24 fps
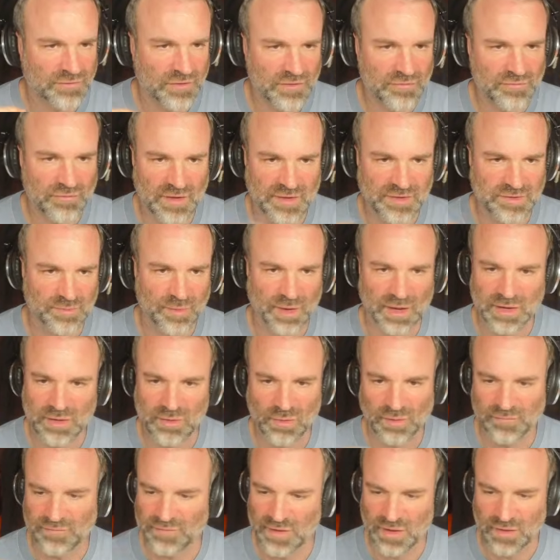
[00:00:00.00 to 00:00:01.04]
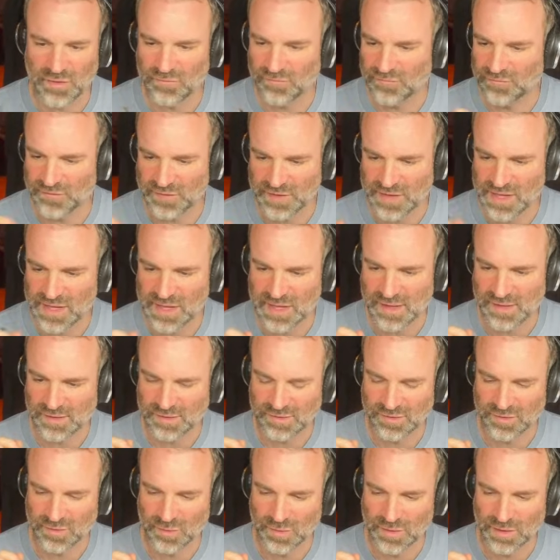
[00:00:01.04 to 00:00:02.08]
friends of mine who I've known for years
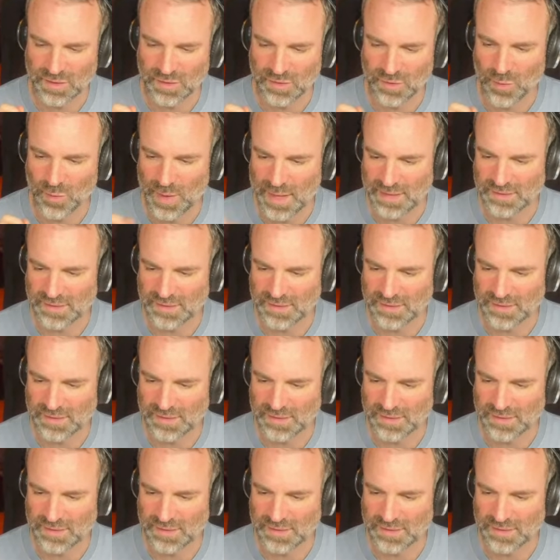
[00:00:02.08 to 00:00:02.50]
who are